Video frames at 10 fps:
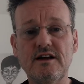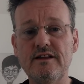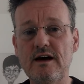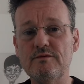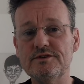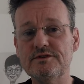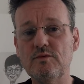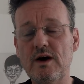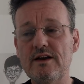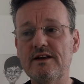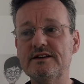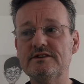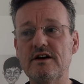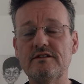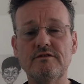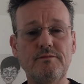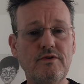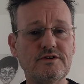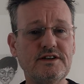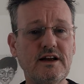And that was when they started
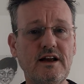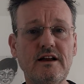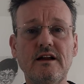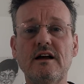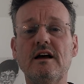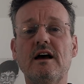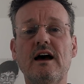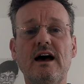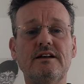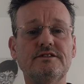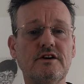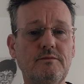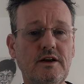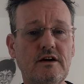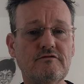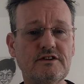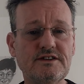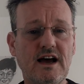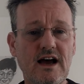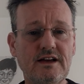reporting it and Toby Young
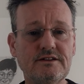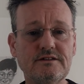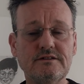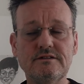resigned.